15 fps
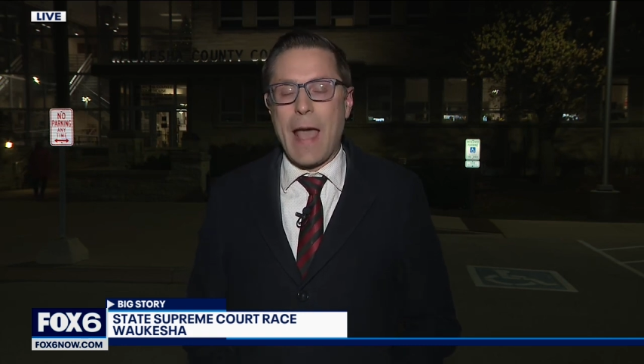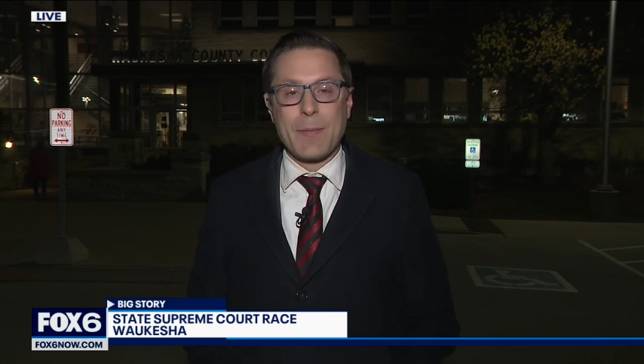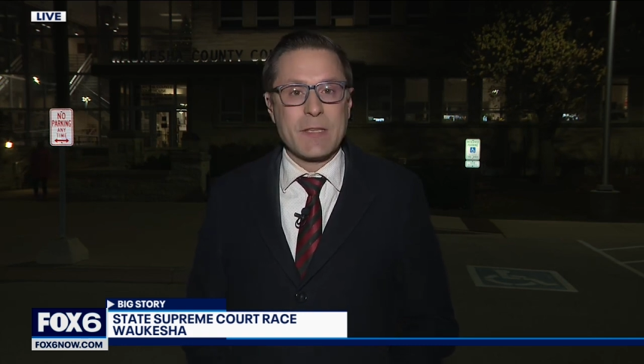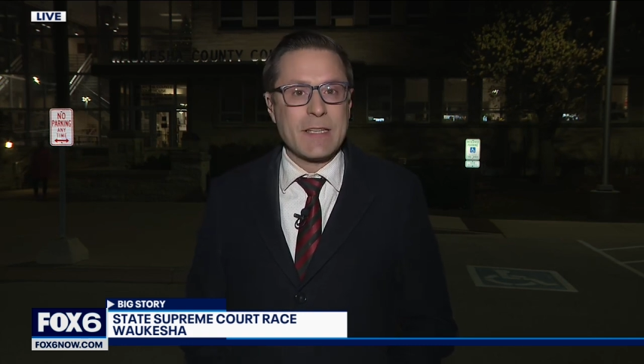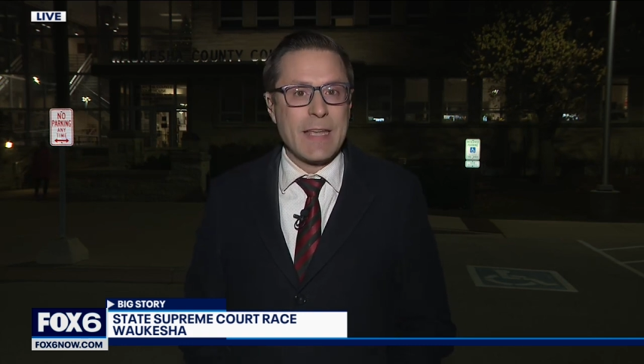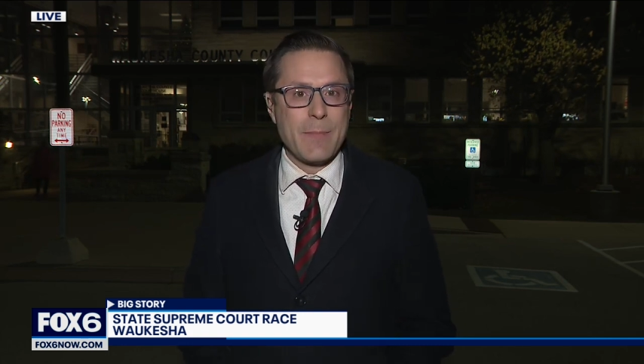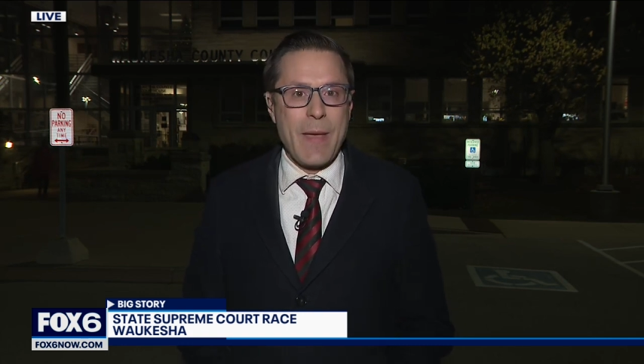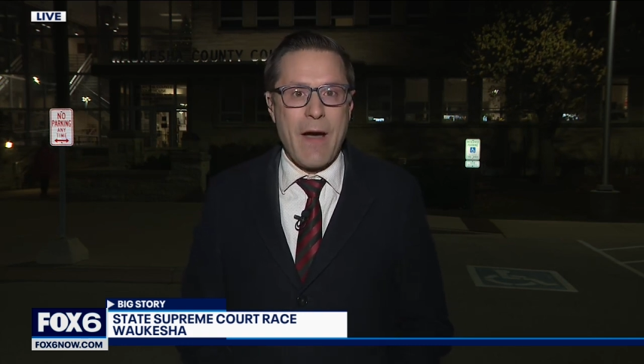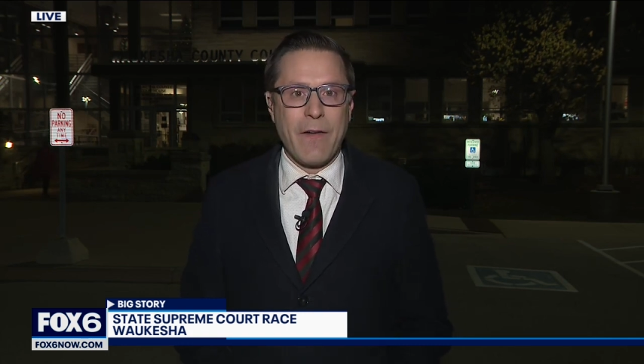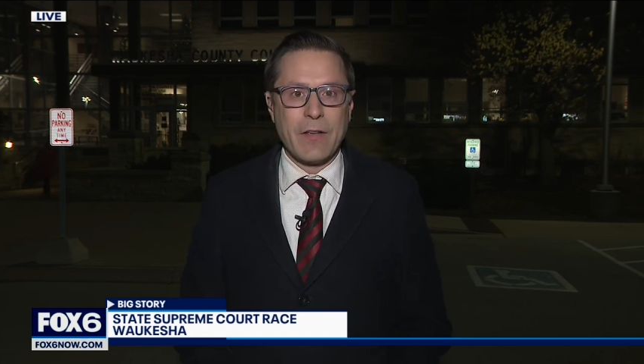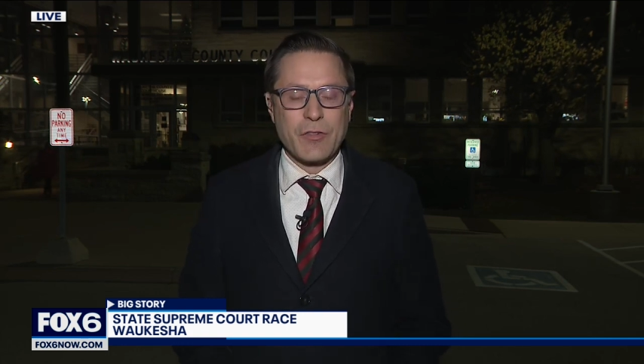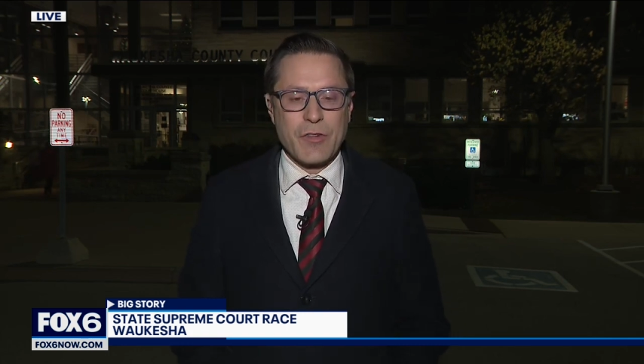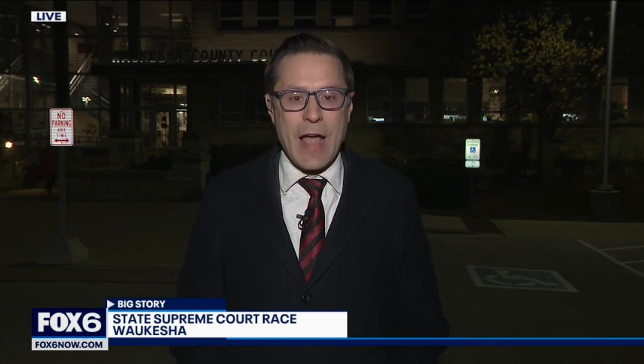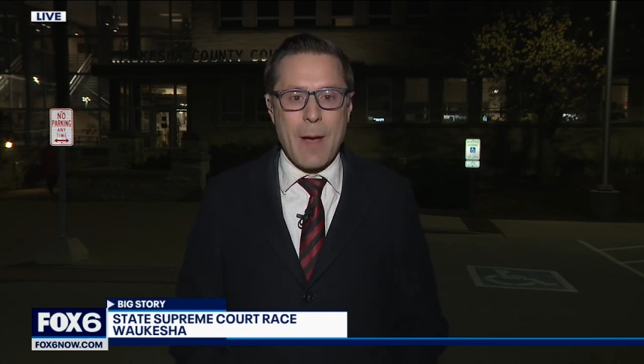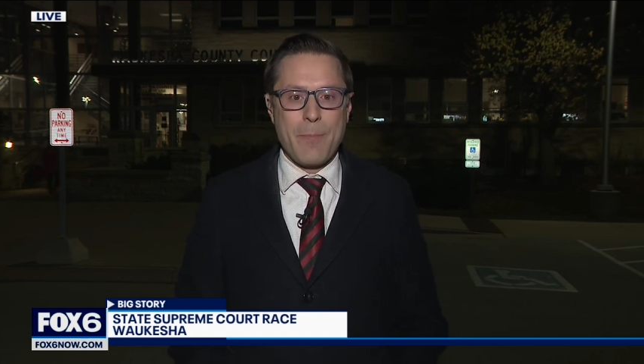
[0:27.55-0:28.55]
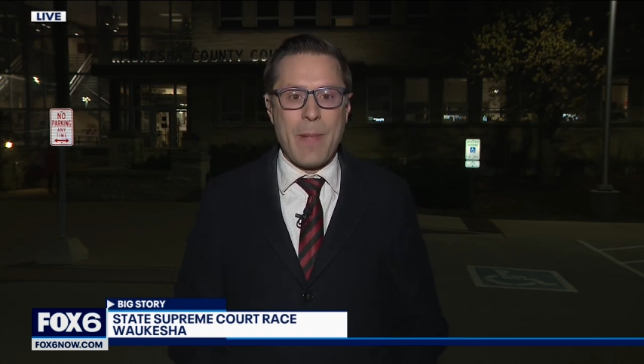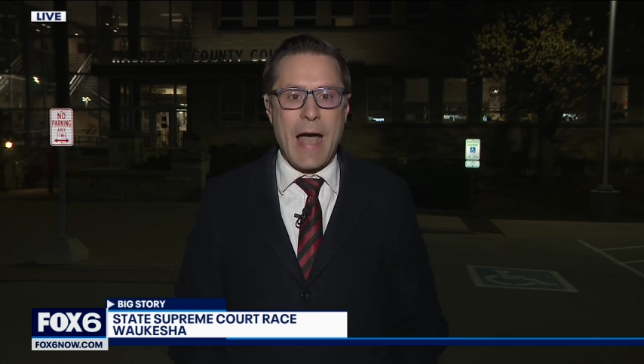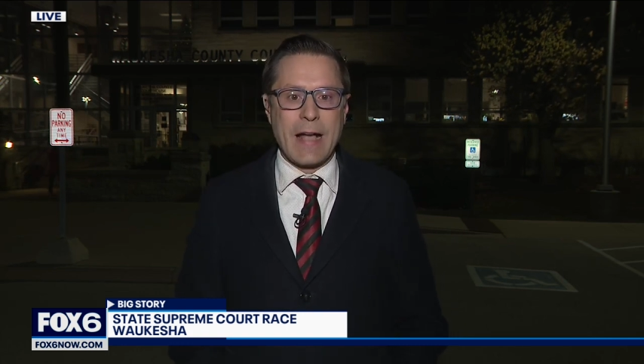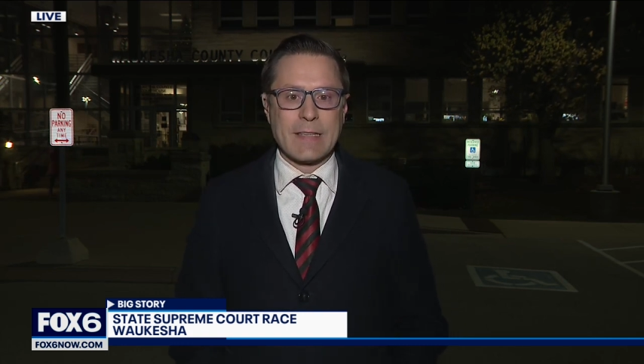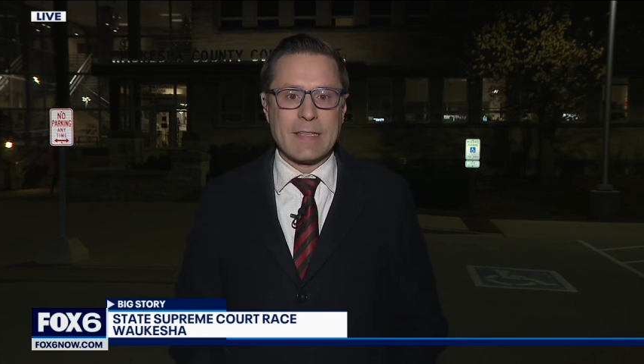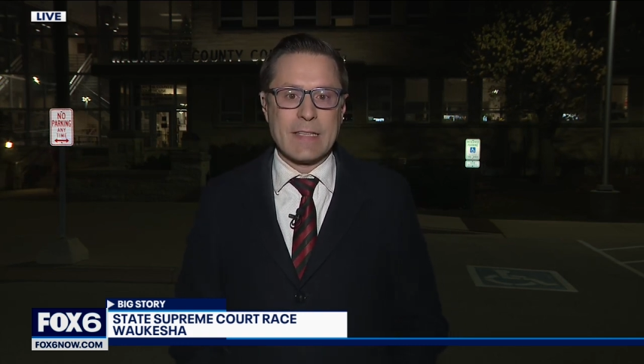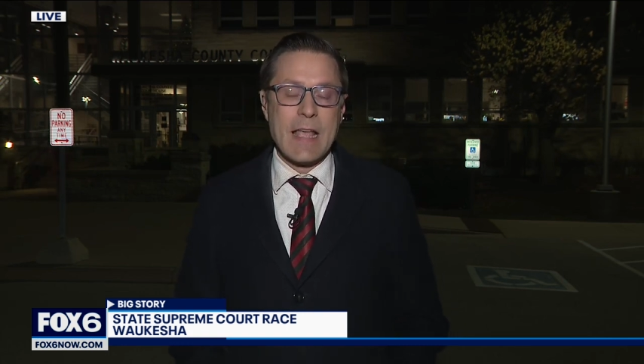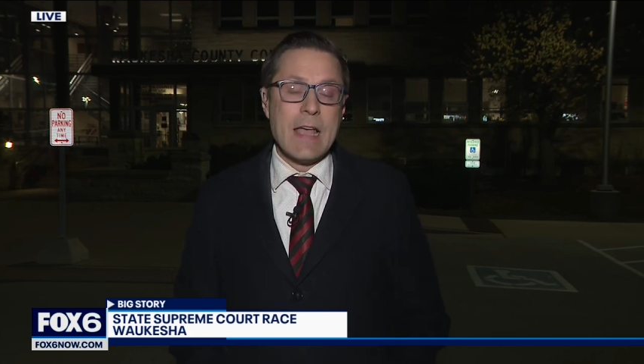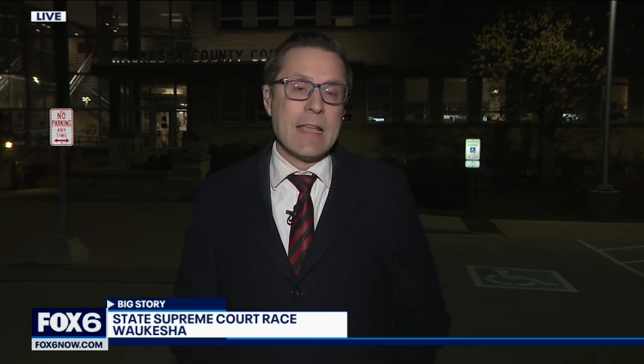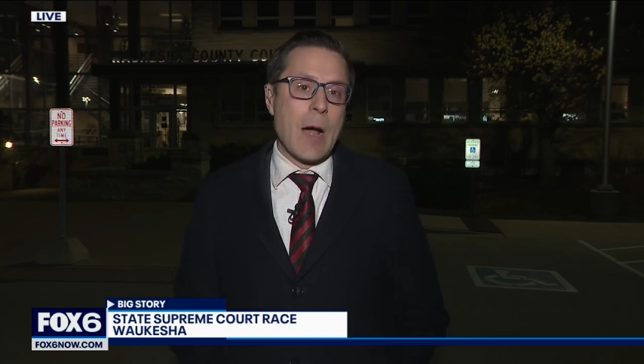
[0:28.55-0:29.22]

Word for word: absentee ballot drop boxes.